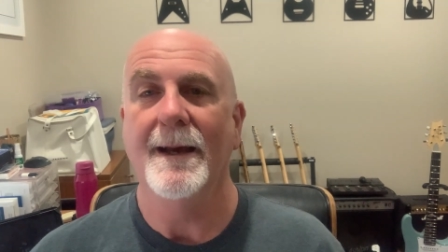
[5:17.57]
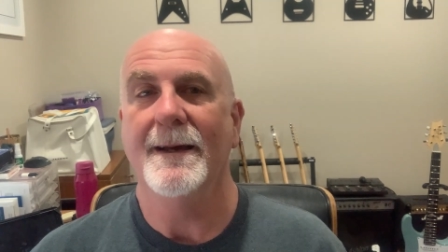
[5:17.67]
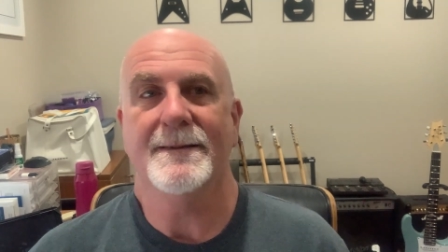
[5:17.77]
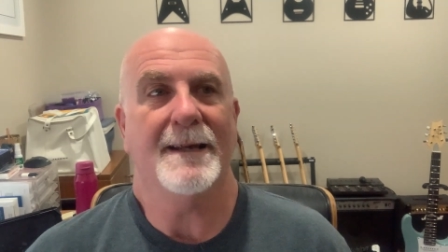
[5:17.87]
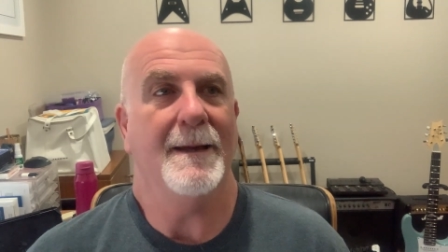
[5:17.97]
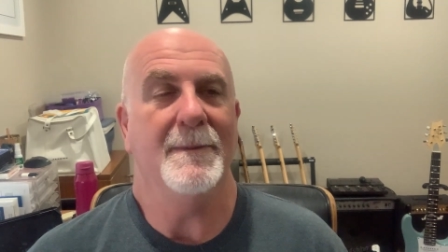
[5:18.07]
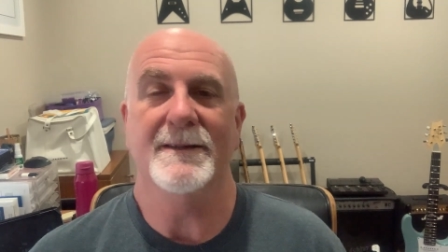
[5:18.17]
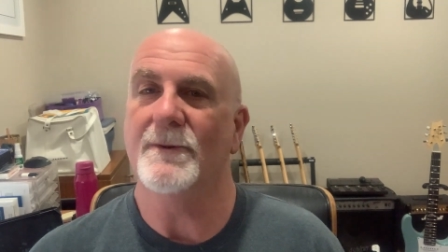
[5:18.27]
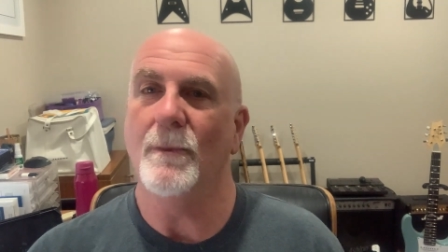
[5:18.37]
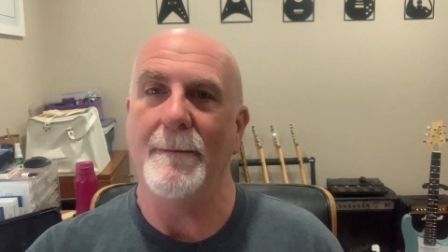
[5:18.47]
Same
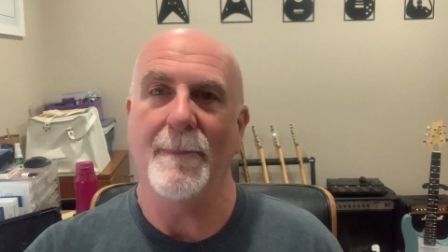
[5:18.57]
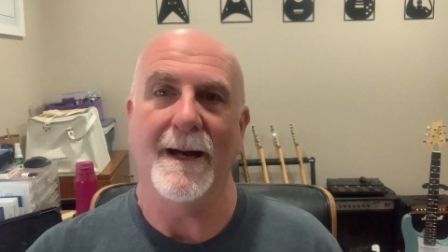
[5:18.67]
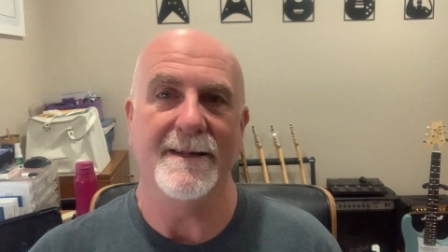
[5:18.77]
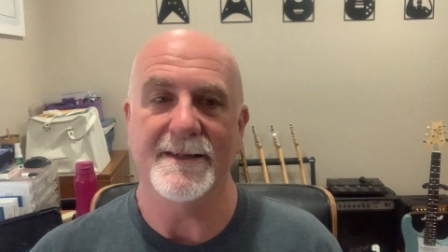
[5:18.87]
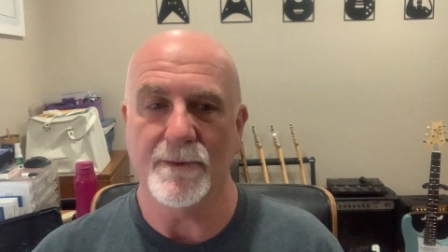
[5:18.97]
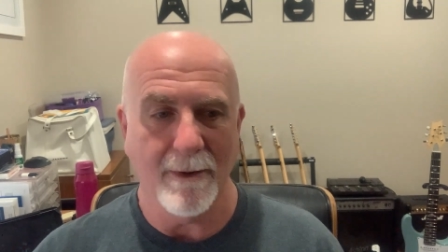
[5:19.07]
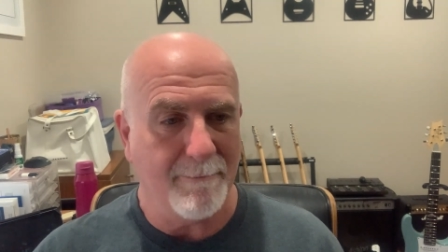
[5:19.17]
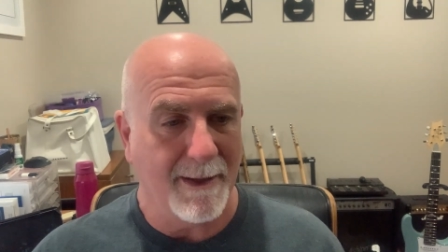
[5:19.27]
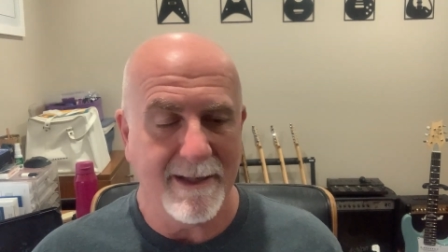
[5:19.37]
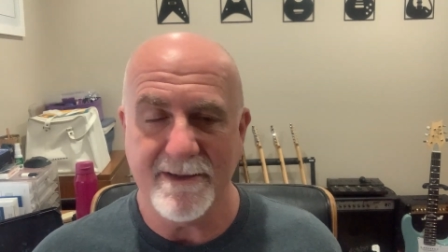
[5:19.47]
as web pages. Web
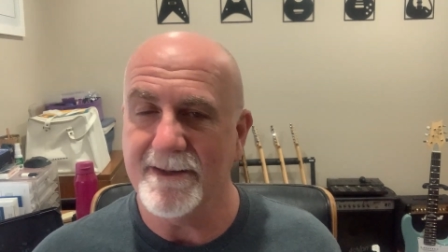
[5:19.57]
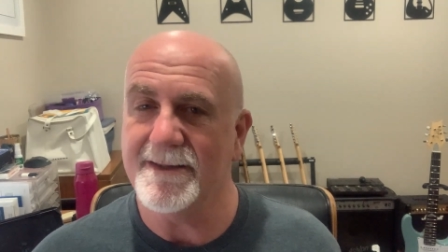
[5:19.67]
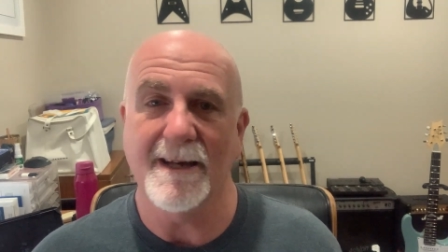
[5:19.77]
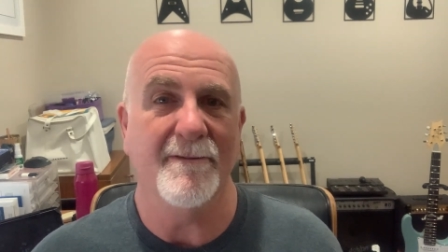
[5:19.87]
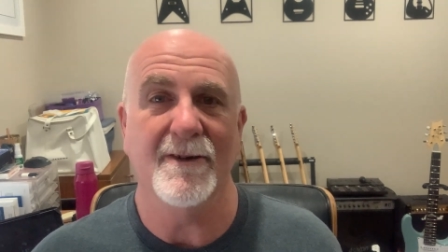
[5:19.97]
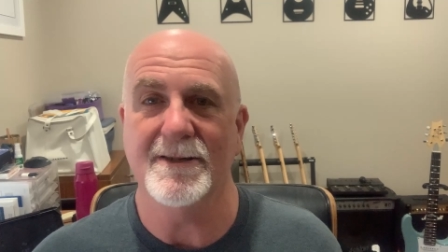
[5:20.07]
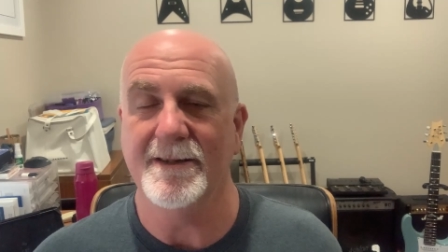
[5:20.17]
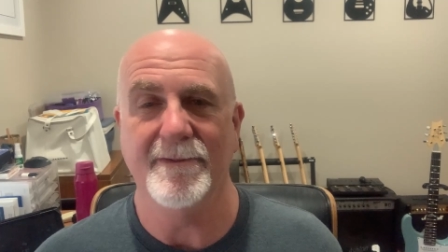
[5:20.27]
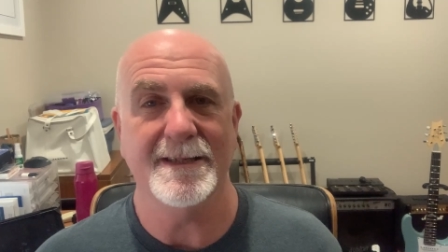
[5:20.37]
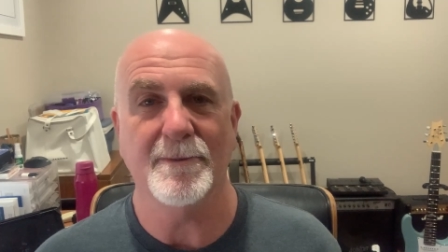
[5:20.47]
pages are virtually
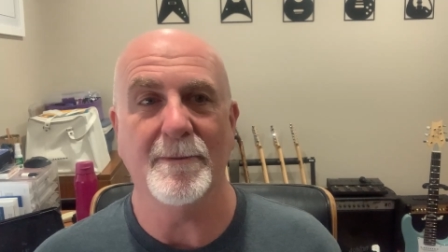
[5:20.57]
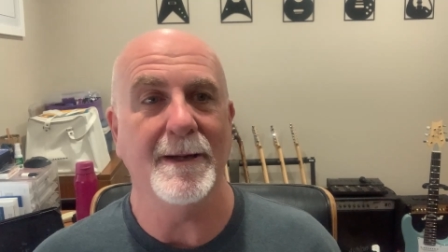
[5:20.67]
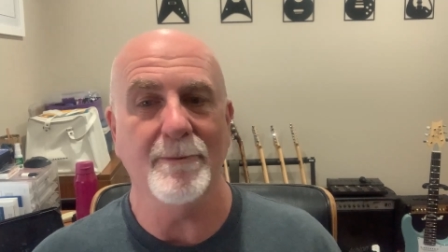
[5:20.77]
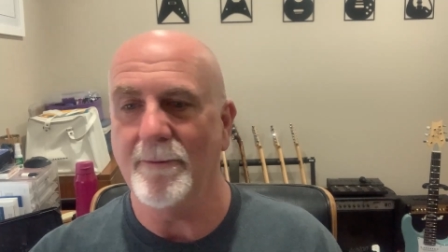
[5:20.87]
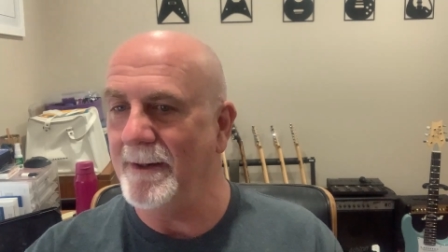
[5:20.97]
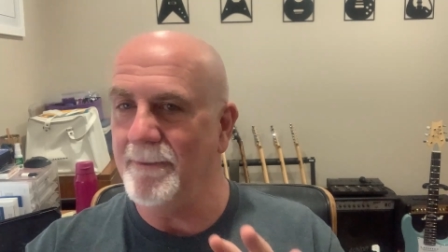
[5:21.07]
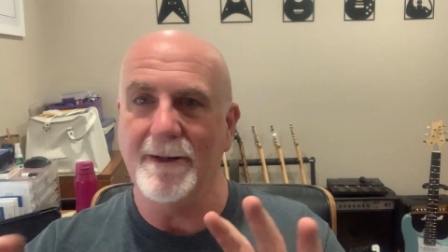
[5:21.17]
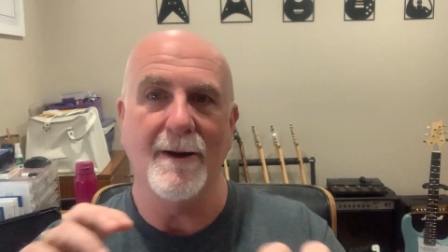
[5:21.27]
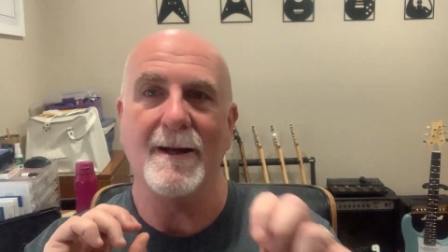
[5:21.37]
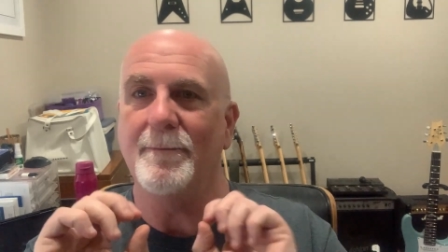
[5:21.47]
invisible to people. People
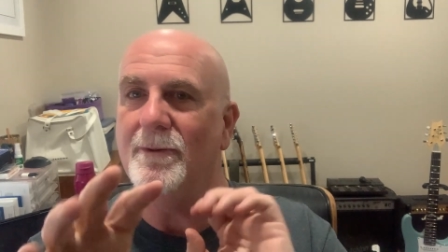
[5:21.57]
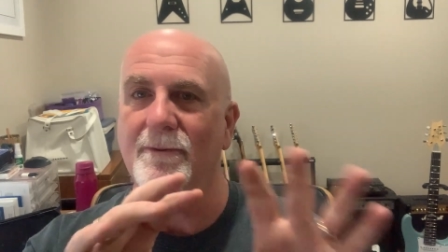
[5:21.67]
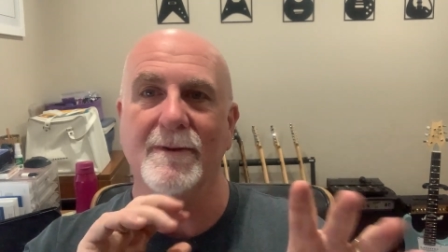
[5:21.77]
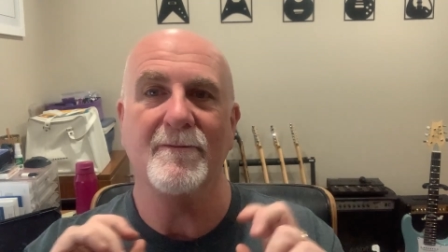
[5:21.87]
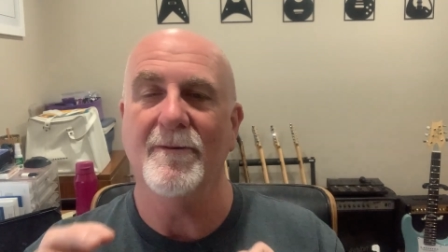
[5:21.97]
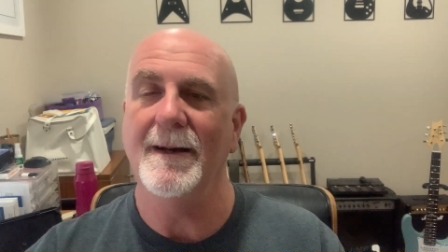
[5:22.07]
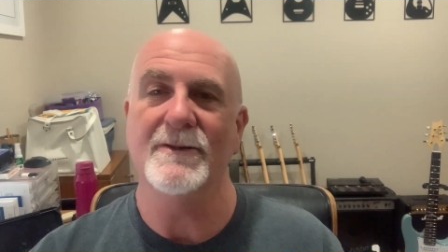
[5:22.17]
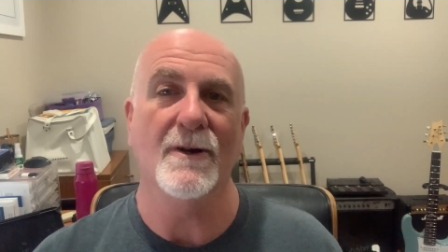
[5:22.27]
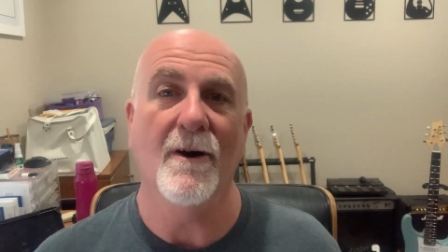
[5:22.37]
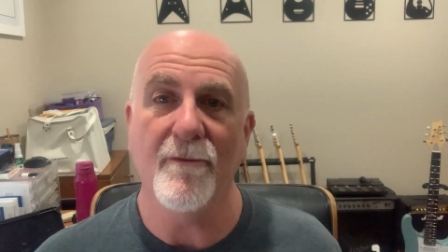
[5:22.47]
know how to pull
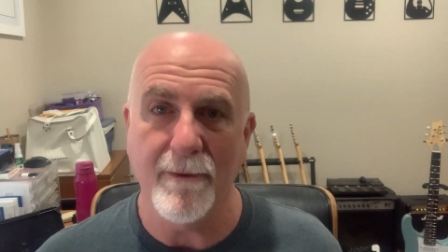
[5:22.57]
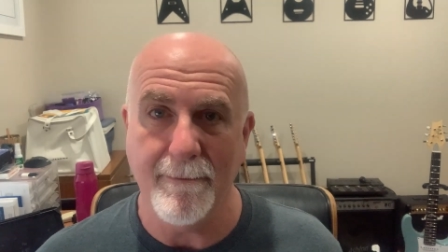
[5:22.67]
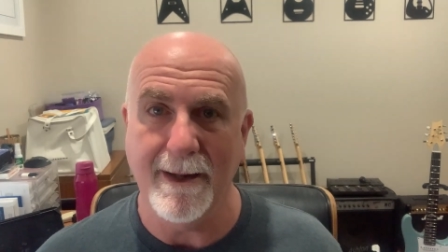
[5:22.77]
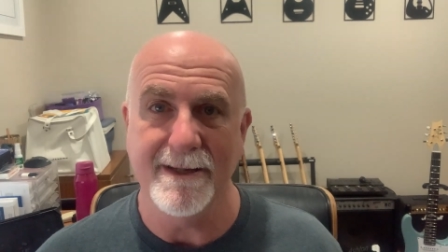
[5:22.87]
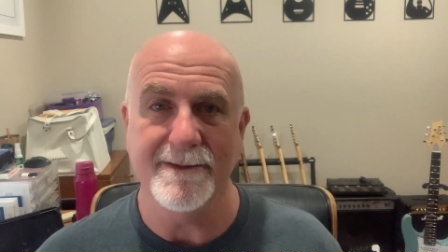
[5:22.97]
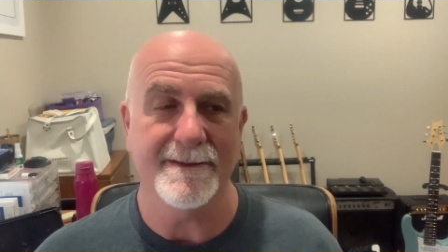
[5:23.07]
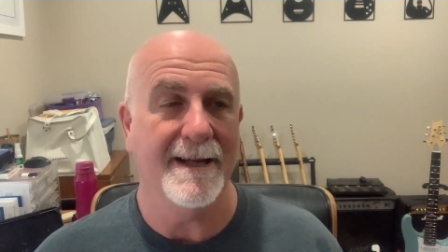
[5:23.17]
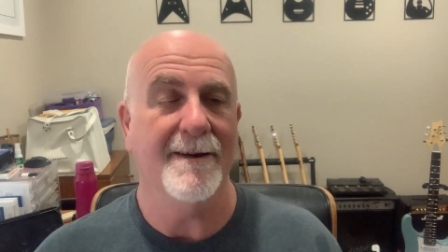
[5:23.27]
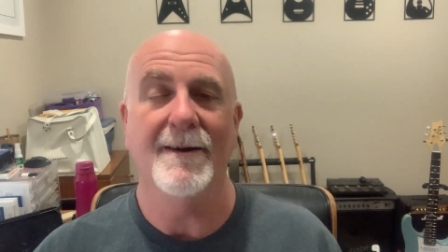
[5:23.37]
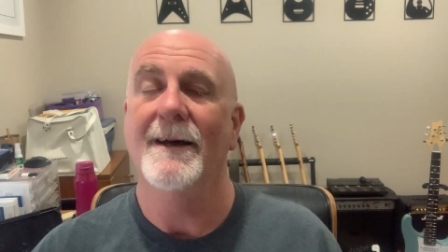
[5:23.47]
information off web pages
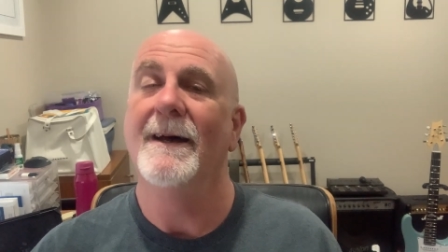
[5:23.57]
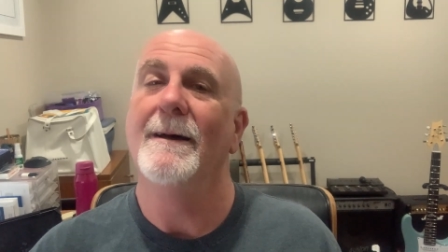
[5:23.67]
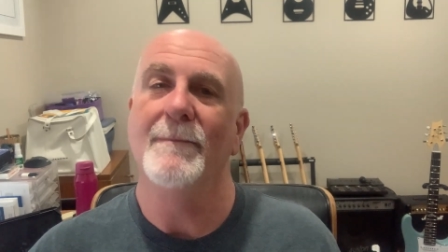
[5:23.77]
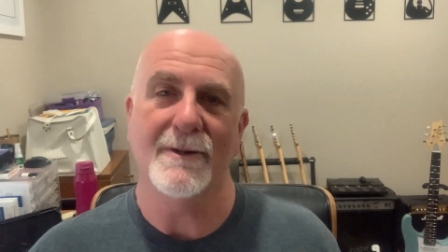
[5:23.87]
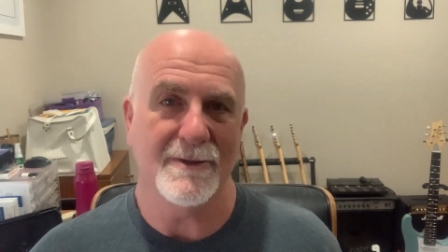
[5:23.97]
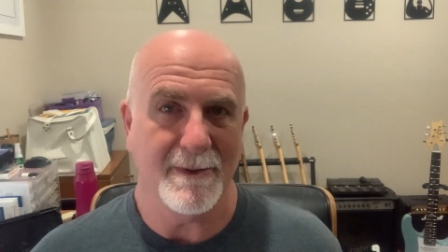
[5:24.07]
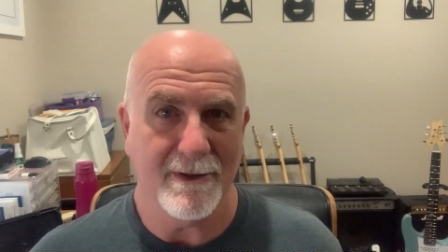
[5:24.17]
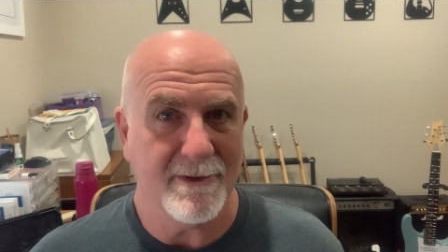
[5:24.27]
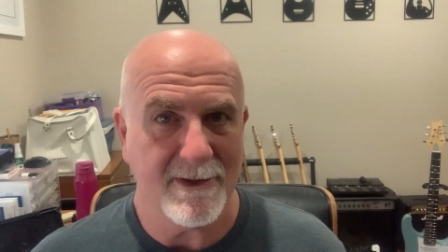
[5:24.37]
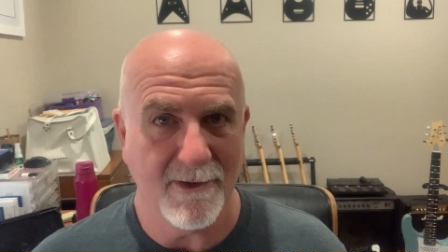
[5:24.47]
now because we're
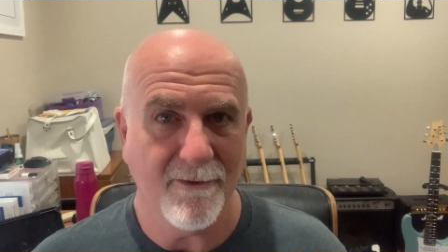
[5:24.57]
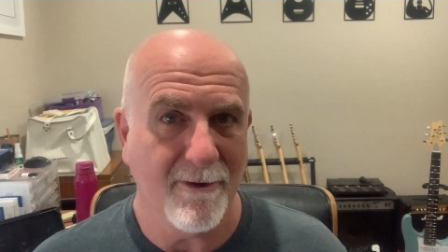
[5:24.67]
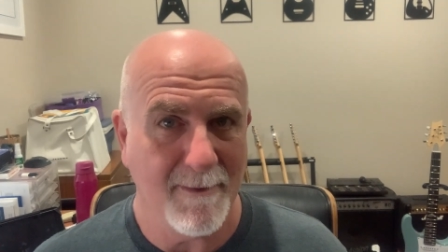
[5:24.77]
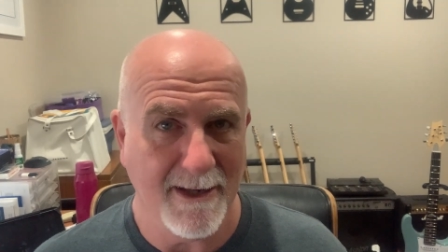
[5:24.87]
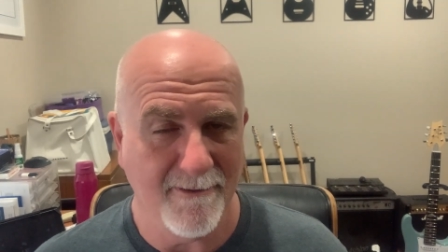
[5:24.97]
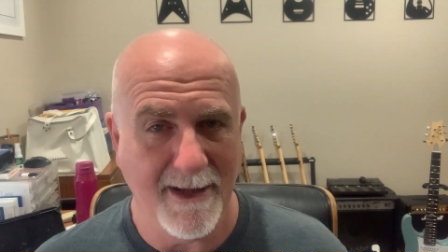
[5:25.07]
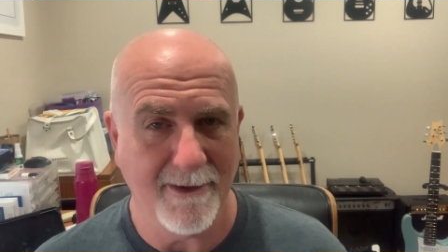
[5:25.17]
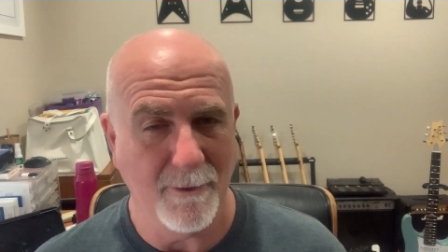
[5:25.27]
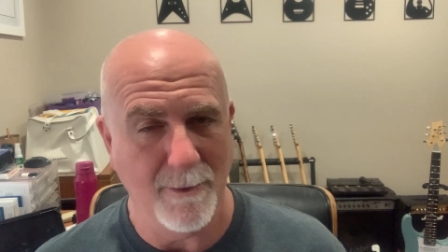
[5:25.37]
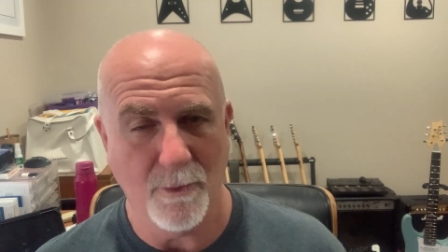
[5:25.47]
used to the format of how the
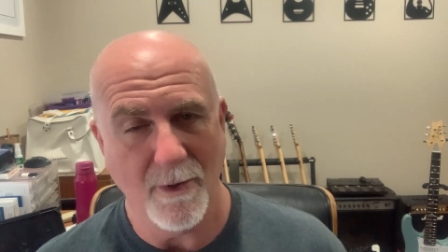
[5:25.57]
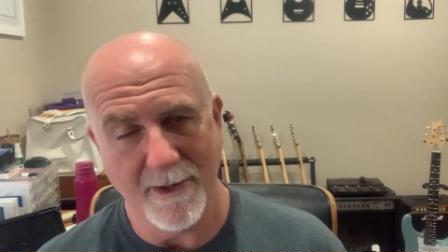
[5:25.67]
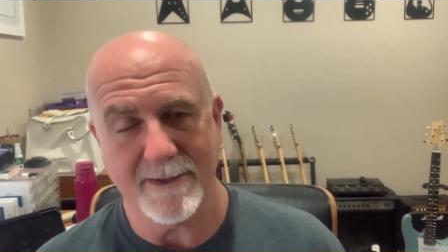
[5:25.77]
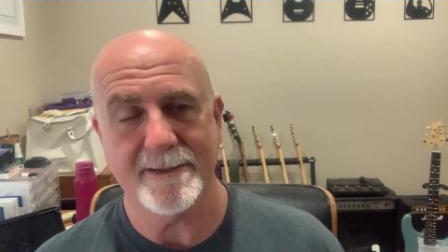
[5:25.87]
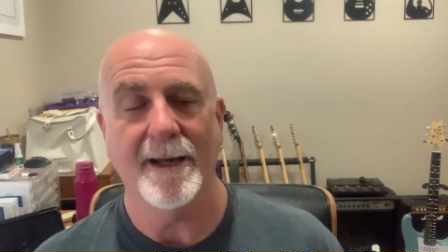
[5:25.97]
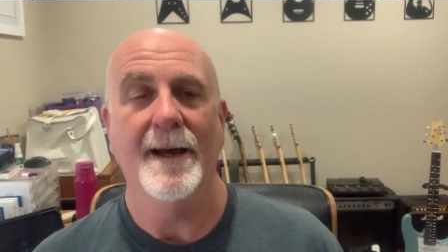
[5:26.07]
web works.